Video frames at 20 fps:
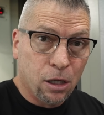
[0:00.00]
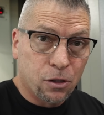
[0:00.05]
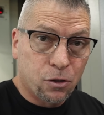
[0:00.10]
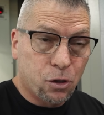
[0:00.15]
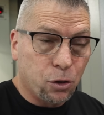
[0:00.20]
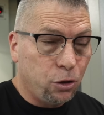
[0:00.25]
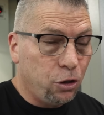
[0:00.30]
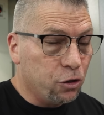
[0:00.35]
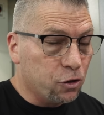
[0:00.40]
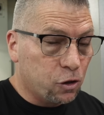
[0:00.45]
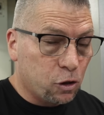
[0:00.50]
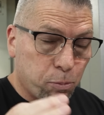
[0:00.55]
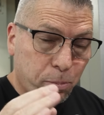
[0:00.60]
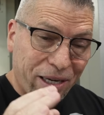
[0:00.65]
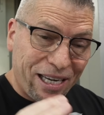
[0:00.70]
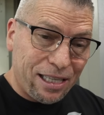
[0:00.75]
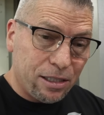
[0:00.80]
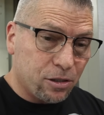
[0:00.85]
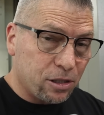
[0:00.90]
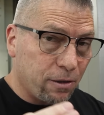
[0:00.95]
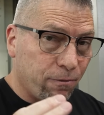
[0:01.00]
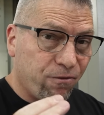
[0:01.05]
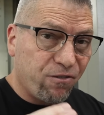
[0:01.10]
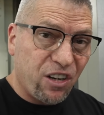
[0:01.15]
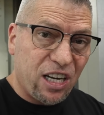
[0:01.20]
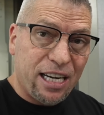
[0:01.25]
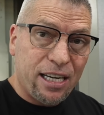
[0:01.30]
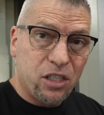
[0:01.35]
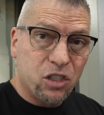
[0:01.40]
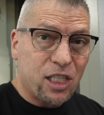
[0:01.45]
So your speeds and
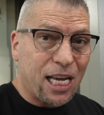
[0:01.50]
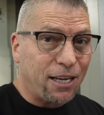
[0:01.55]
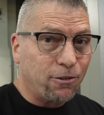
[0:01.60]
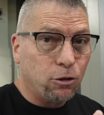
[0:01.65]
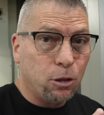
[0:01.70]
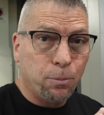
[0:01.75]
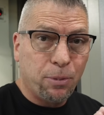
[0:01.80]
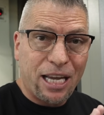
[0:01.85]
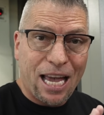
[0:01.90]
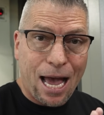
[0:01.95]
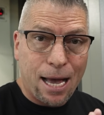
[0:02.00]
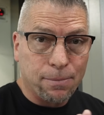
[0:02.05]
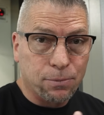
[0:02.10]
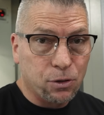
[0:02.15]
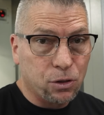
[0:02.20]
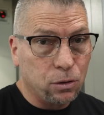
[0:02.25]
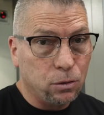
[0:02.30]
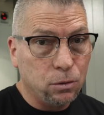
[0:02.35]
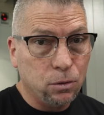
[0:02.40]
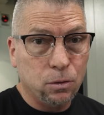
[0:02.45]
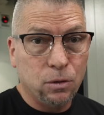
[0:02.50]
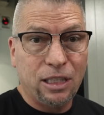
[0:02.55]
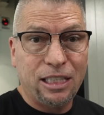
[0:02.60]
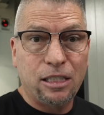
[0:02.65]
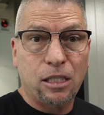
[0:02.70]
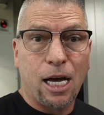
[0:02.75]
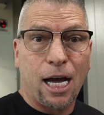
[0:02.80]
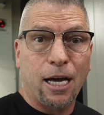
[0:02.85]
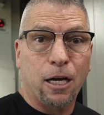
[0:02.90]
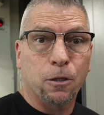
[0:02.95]
feeds have to be absolutely
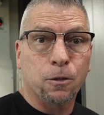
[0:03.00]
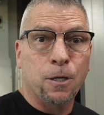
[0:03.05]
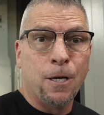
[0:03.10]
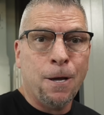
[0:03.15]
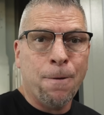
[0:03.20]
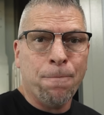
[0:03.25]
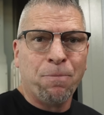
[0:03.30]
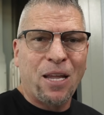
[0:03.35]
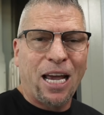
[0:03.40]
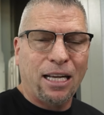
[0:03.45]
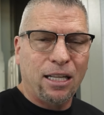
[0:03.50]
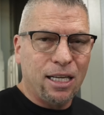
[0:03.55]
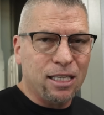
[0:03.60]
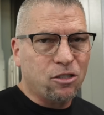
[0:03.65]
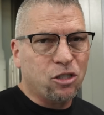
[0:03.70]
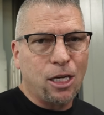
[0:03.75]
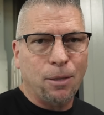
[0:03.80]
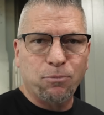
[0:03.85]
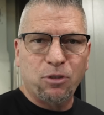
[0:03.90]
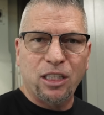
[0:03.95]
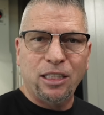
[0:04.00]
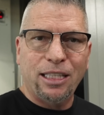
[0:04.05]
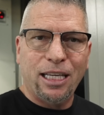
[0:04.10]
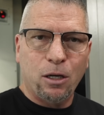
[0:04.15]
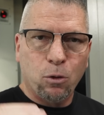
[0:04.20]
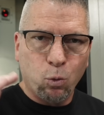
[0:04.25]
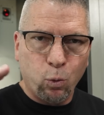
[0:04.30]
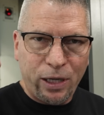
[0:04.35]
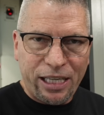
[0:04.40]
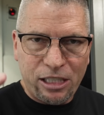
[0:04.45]
dialed. And that's something
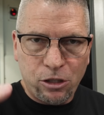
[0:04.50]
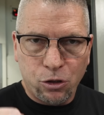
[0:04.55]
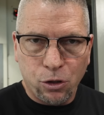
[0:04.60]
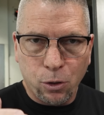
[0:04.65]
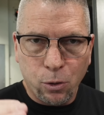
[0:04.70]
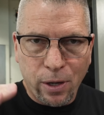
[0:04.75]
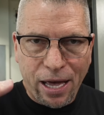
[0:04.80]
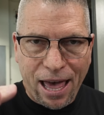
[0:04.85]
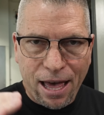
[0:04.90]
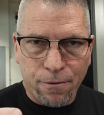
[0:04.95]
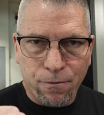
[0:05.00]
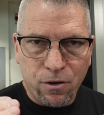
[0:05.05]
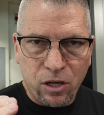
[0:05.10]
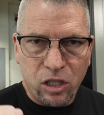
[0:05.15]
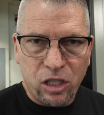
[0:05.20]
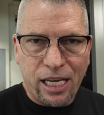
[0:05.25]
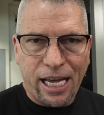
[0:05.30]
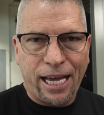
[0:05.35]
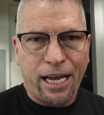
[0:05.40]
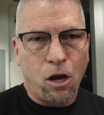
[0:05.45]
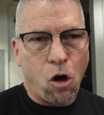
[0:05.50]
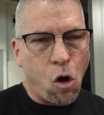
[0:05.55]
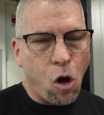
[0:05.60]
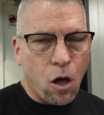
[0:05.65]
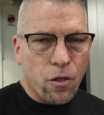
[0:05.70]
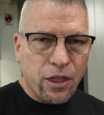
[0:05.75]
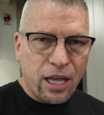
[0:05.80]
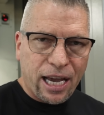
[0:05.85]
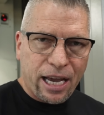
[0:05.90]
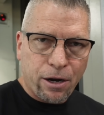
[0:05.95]
that we do every day
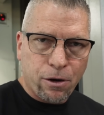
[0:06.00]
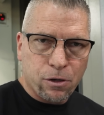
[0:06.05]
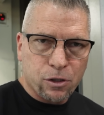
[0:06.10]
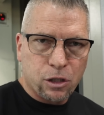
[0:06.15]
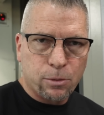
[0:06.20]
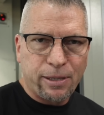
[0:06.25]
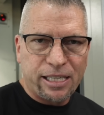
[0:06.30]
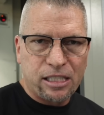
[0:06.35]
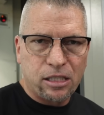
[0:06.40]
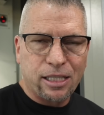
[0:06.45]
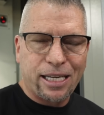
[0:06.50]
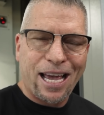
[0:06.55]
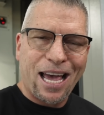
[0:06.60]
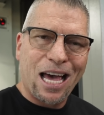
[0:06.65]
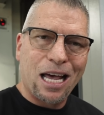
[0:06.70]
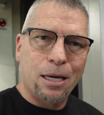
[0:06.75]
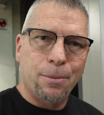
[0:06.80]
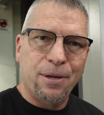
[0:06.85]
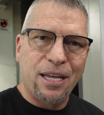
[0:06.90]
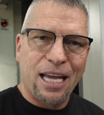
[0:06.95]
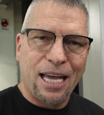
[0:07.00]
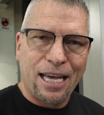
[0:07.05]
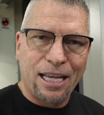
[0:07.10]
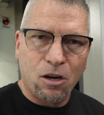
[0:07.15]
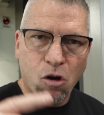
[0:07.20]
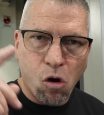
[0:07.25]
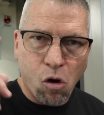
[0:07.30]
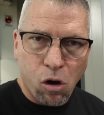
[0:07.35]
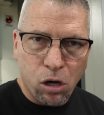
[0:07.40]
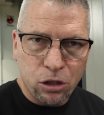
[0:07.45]
on the Aerospace Academy
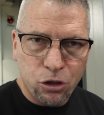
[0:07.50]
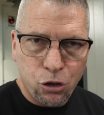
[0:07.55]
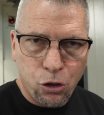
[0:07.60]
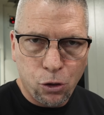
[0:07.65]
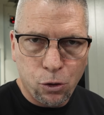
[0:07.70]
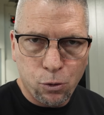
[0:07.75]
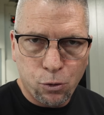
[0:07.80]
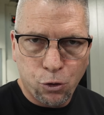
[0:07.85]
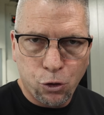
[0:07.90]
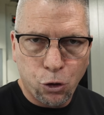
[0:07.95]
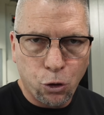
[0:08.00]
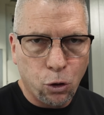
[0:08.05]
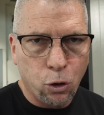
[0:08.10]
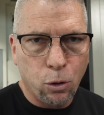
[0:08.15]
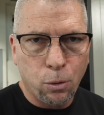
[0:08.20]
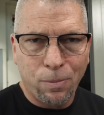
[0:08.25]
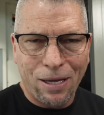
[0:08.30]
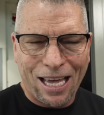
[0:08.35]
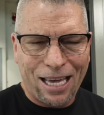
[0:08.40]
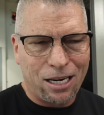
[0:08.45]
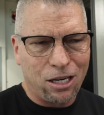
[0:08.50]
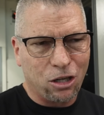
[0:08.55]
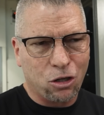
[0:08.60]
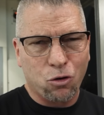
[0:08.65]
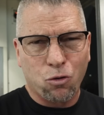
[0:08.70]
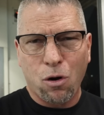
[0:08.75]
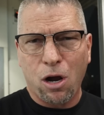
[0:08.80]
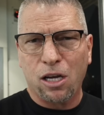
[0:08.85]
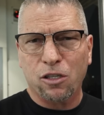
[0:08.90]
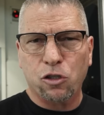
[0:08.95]
and on YouTube and
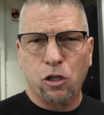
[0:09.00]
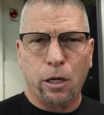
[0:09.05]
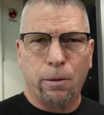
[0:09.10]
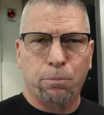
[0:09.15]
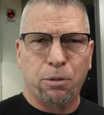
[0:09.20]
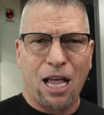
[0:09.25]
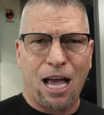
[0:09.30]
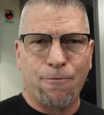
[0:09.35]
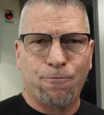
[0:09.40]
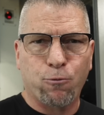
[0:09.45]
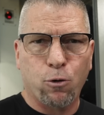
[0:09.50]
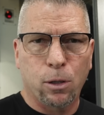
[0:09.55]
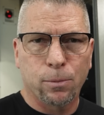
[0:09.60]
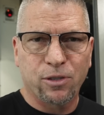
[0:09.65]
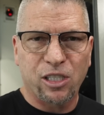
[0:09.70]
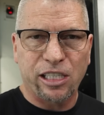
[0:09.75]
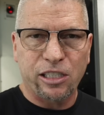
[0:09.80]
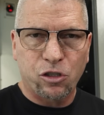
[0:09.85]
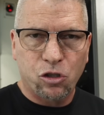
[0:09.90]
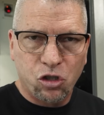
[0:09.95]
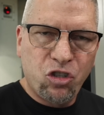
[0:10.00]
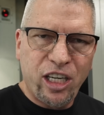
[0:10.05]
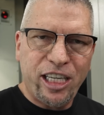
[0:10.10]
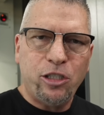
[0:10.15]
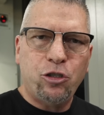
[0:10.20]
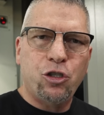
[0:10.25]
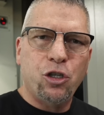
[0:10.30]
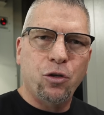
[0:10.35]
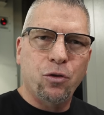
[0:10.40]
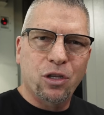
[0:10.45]
across our platforms is
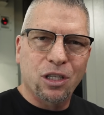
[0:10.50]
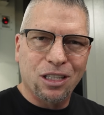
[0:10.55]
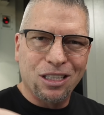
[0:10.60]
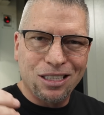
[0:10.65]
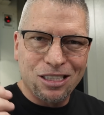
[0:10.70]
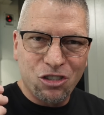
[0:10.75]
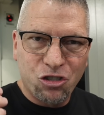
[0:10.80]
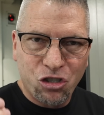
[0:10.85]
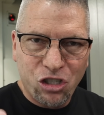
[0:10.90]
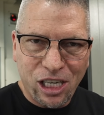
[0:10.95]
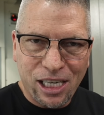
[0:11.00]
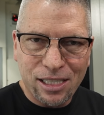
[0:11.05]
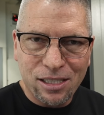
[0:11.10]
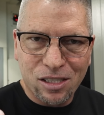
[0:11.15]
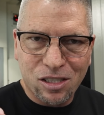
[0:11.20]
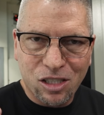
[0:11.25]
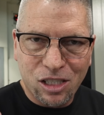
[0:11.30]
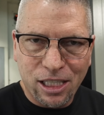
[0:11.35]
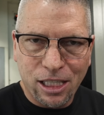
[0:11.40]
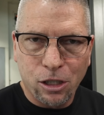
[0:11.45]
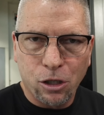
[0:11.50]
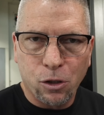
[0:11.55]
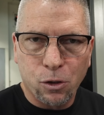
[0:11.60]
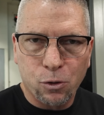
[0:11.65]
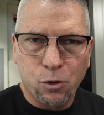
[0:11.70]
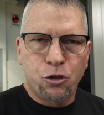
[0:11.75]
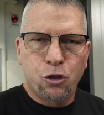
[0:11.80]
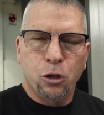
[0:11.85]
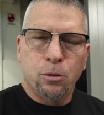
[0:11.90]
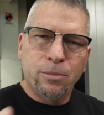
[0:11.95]
teach you the legit
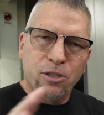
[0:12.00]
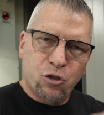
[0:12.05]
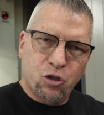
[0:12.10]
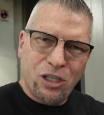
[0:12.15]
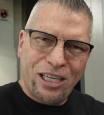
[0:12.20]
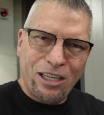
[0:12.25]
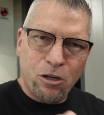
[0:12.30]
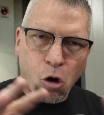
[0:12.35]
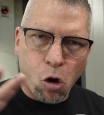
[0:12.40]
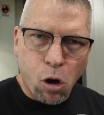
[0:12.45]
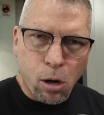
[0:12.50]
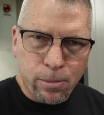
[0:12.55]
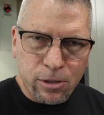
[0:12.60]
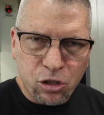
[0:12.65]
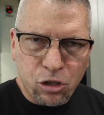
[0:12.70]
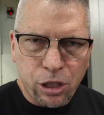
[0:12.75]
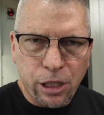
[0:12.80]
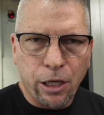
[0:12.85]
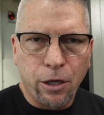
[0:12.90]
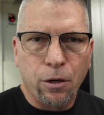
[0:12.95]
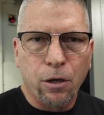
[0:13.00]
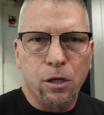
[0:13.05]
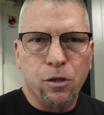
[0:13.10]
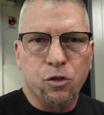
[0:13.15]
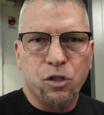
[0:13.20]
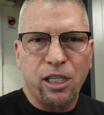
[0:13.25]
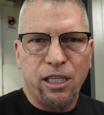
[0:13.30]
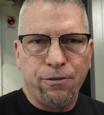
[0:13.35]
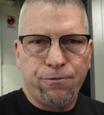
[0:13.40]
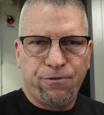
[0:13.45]
skills to machine all
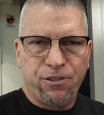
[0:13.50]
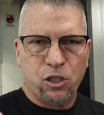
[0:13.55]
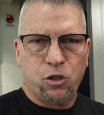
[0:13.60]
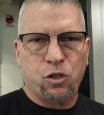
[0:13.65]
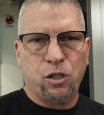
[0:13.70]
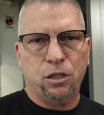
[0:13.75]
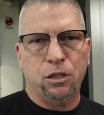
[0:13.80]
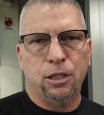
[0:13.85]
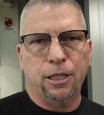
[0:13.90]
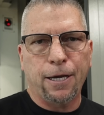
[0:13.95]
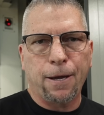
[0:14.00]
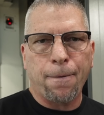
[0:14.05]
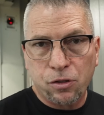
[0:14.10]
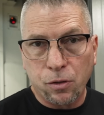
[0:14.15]
materials efficiently.